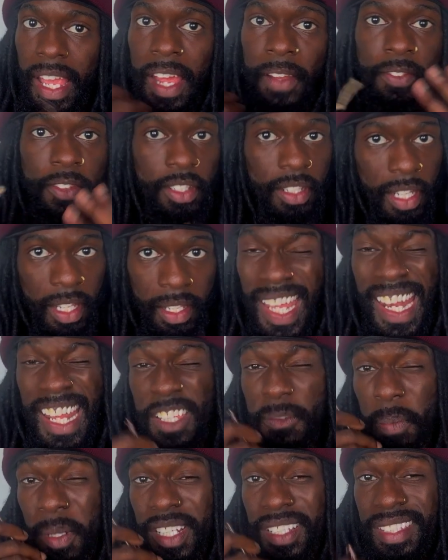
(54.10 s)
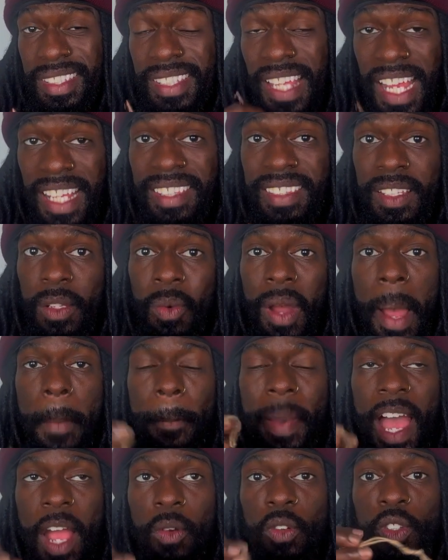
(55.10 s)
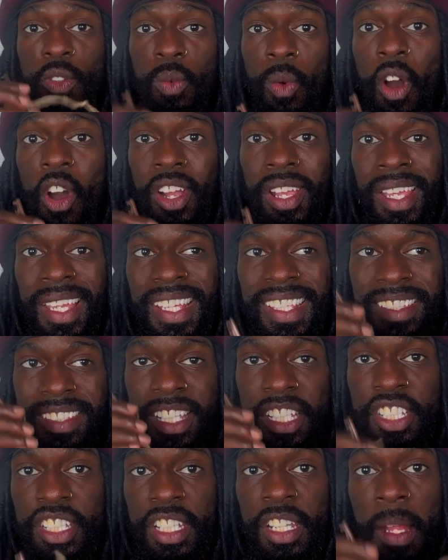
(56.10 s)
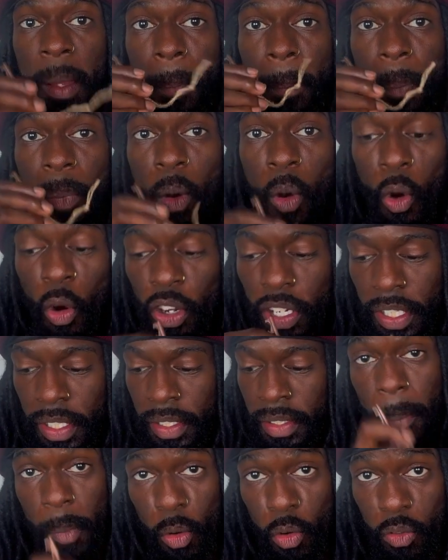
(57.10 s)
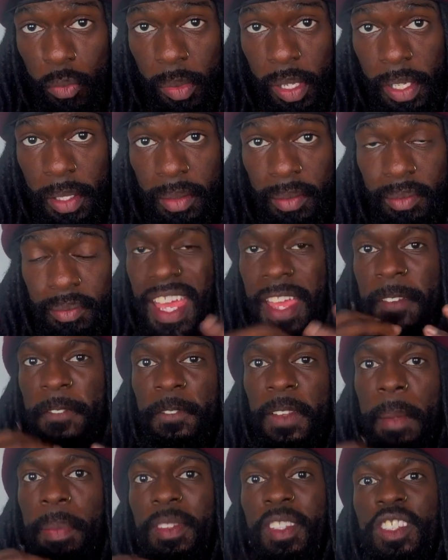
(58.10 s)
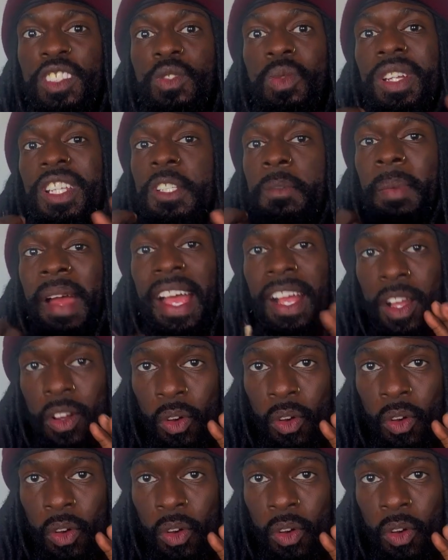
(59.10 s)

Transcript: after day. And that's precisely why backwards walking is such an important movement. It flips the switch back